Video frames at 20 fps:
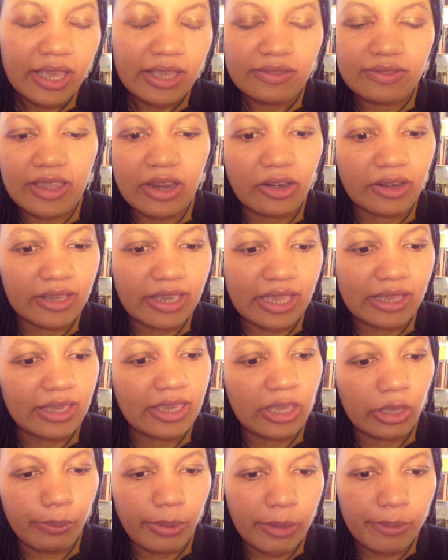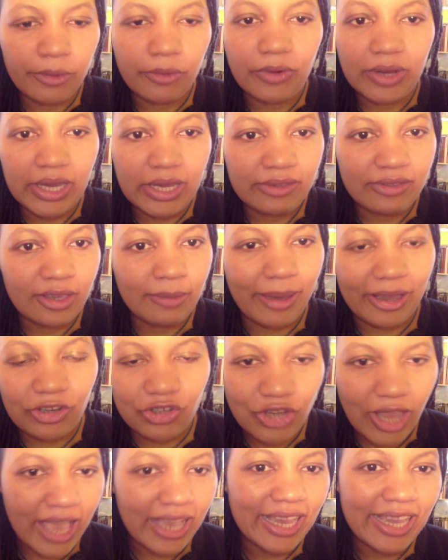they can kill people easily by
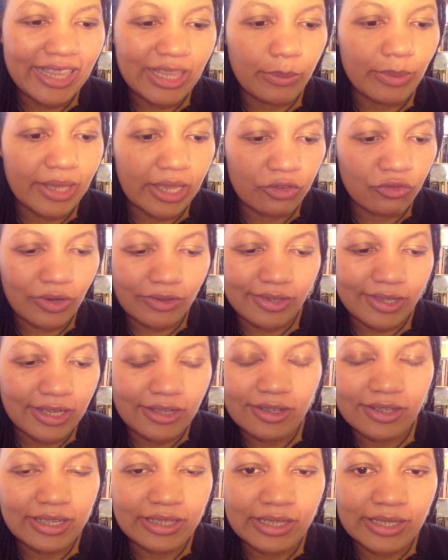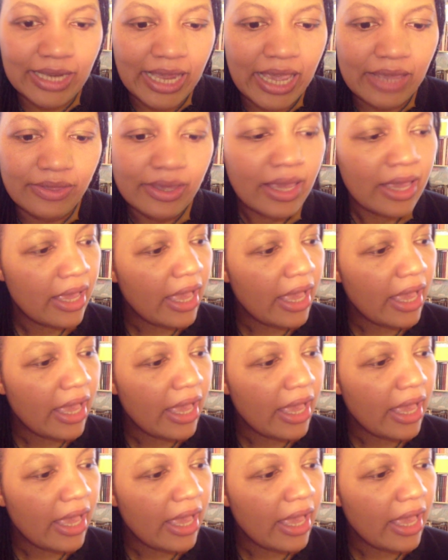shocking them electricity to, to, death.